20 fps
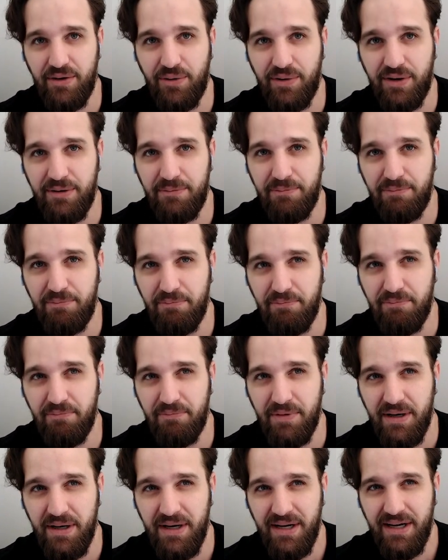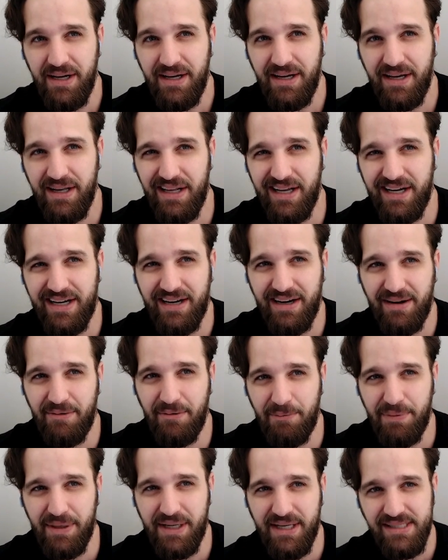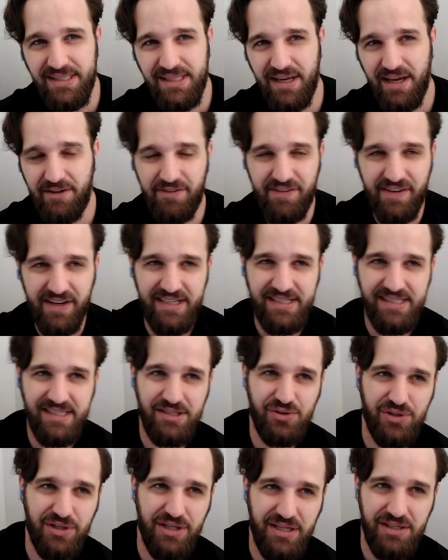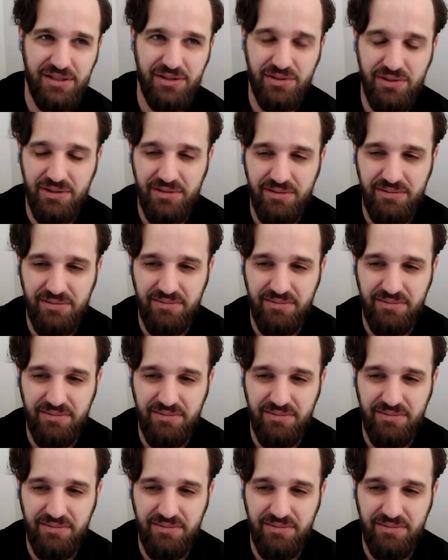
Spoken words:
or like, because if it is a gist